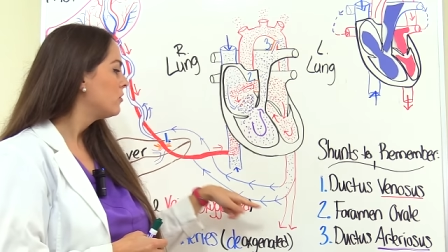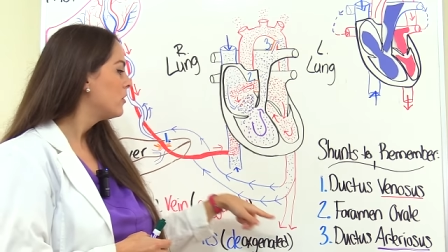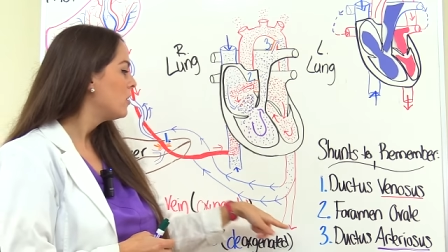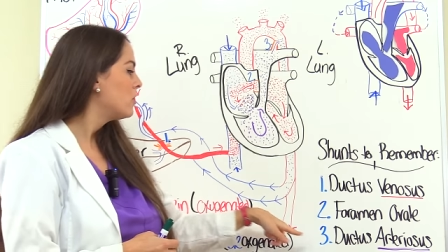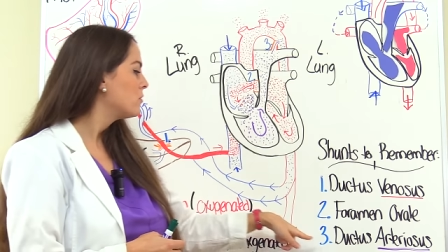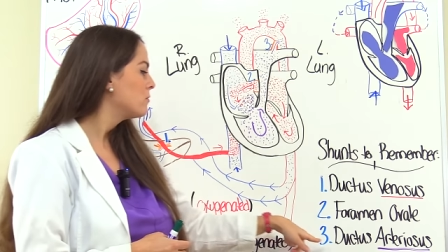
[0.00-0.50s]

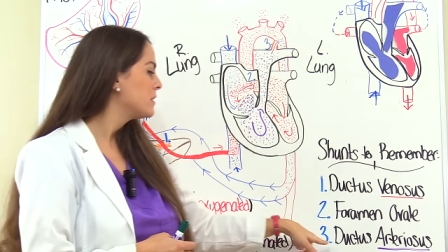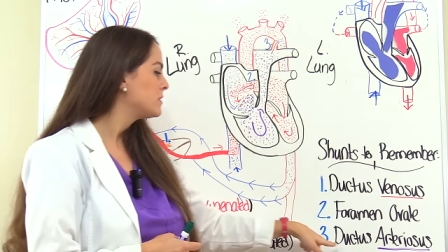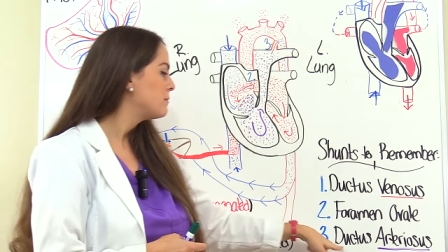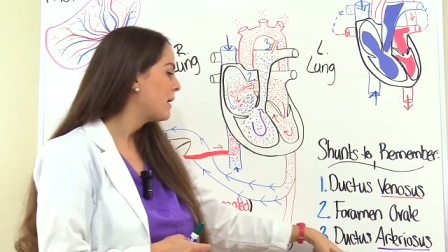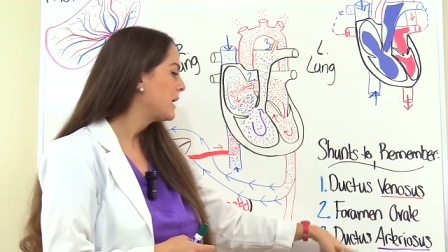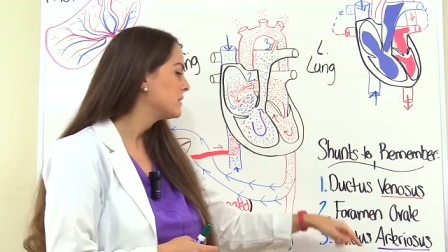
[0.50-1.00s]
along with
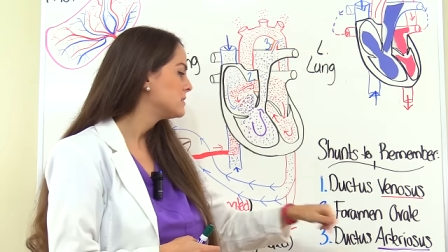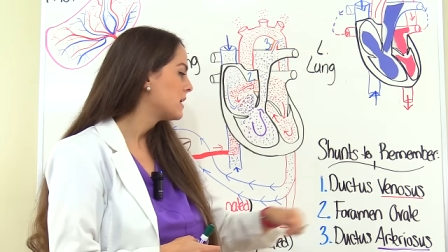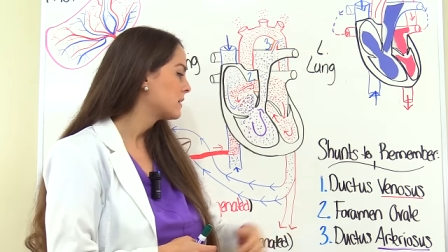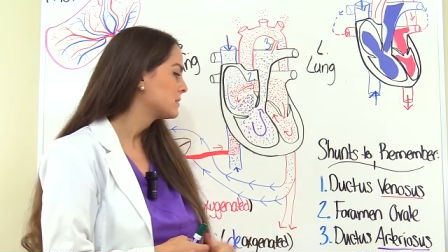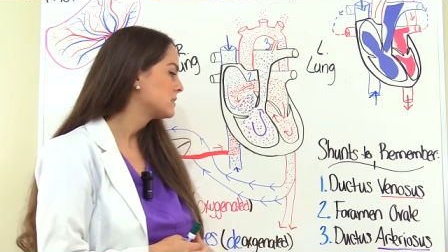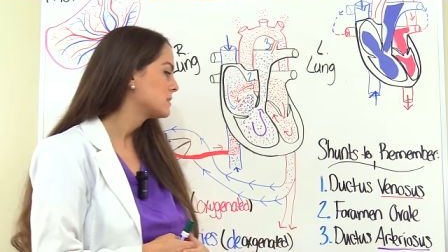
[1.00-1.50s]
the patent
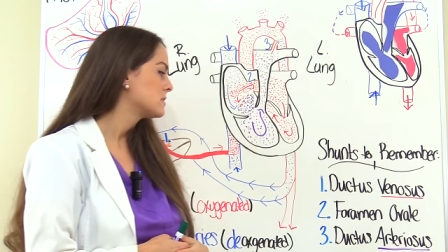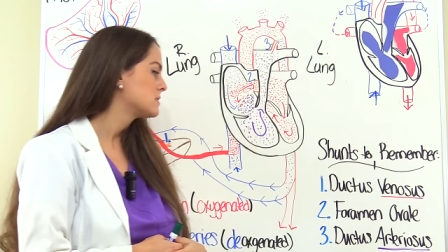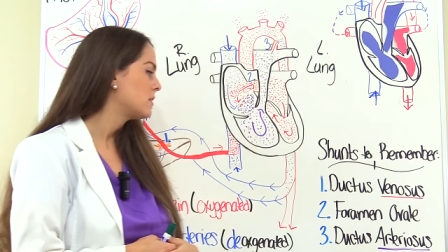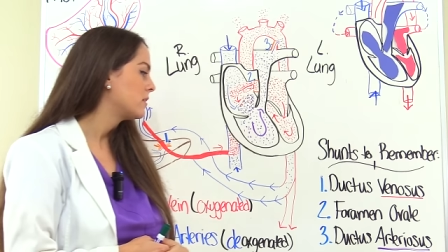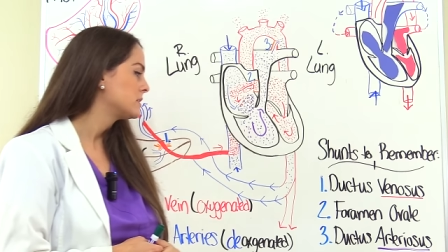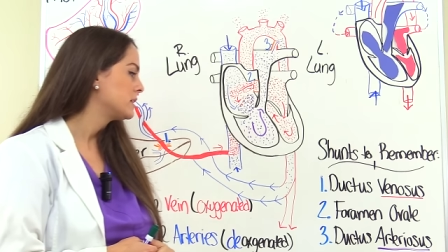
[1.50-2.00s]

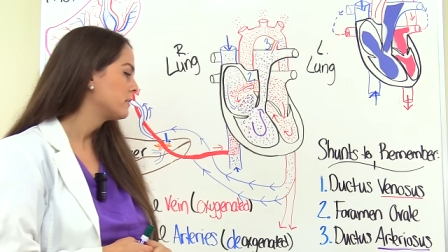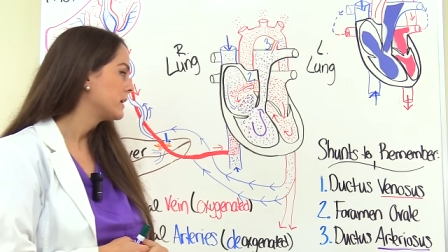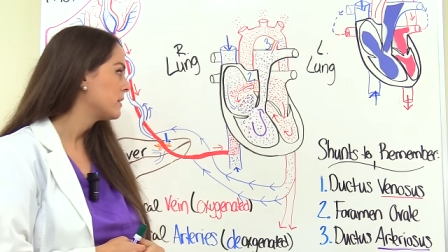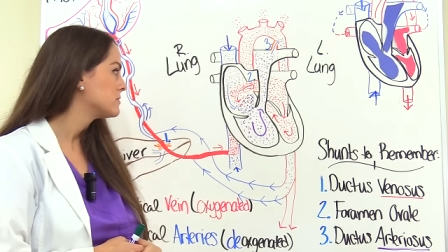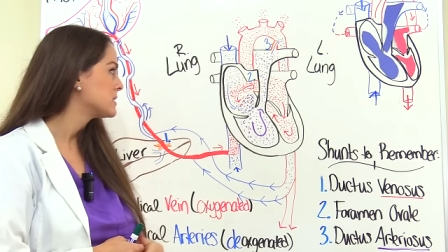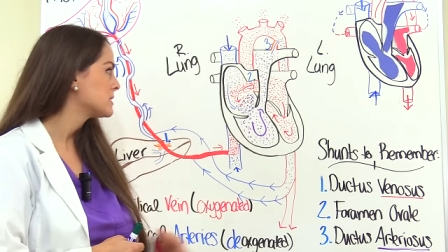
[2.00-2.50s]
ductus
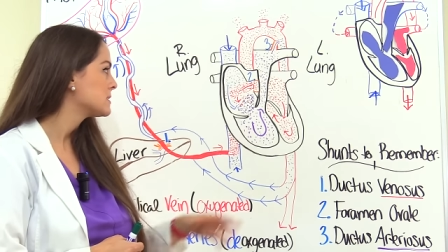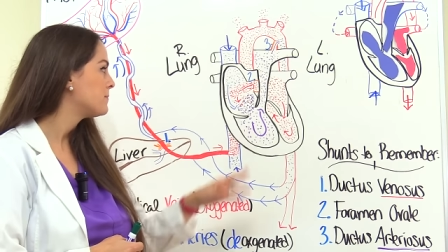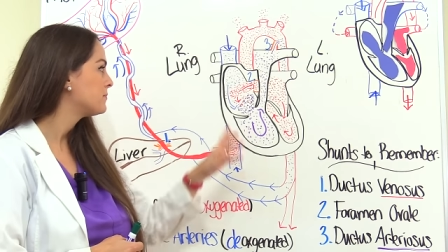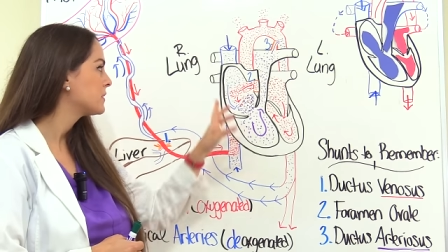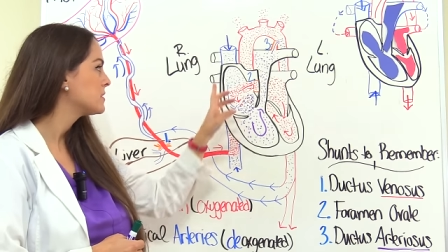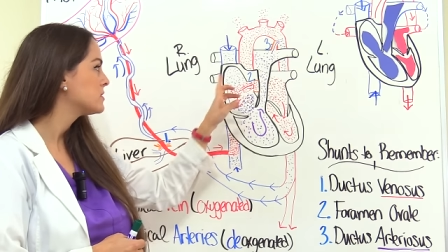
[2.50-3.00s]
arteriosus.
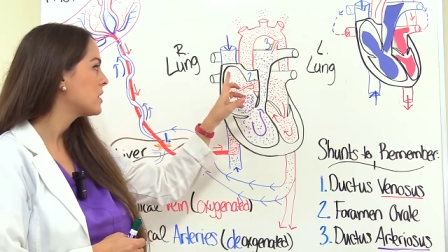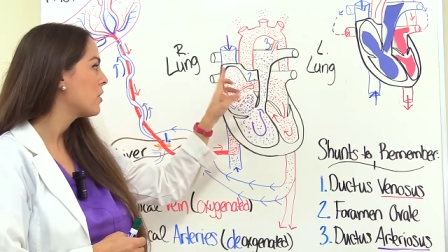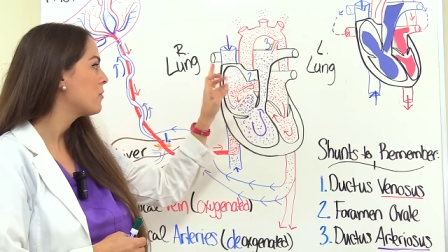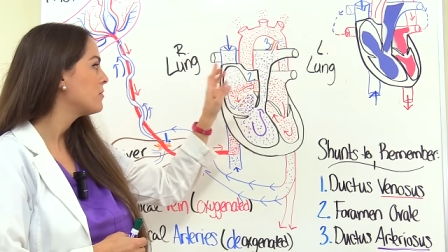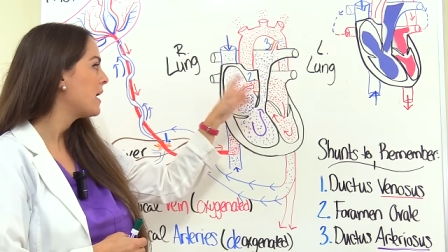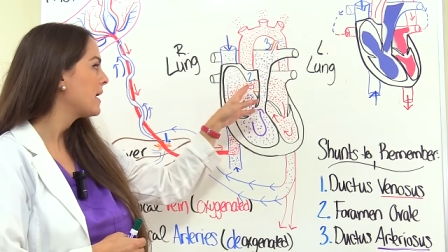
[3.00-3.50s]

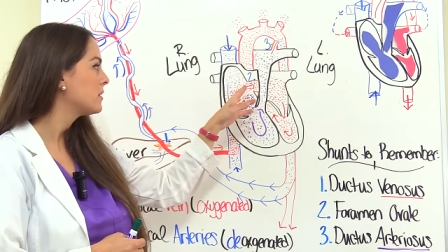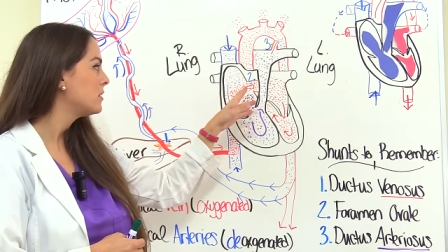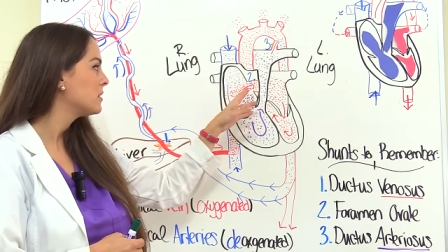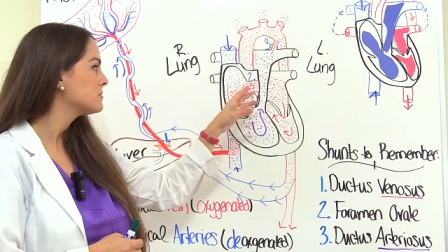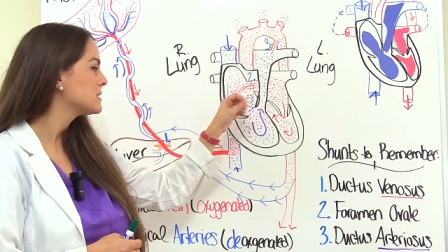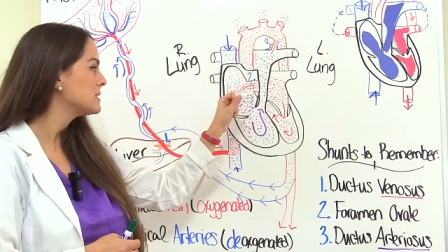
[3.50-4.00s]
So that
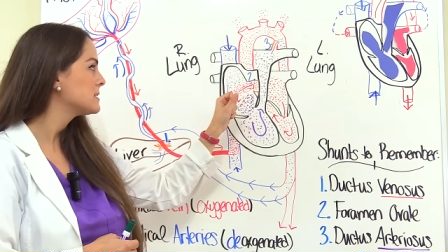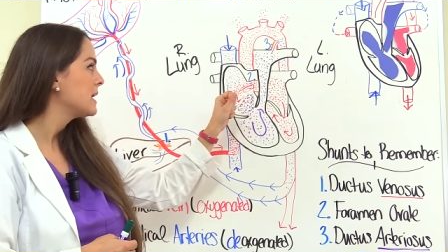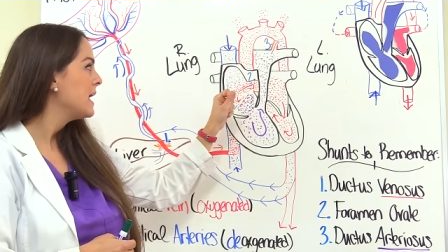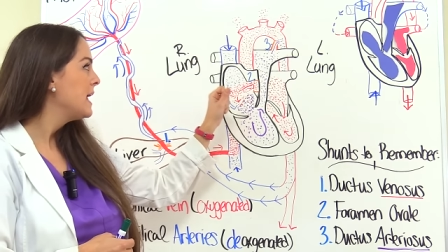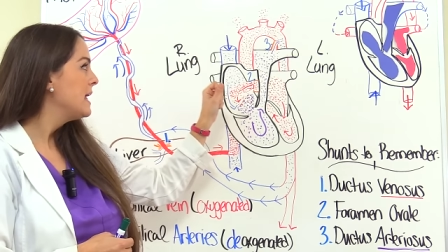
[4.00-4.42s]
closes.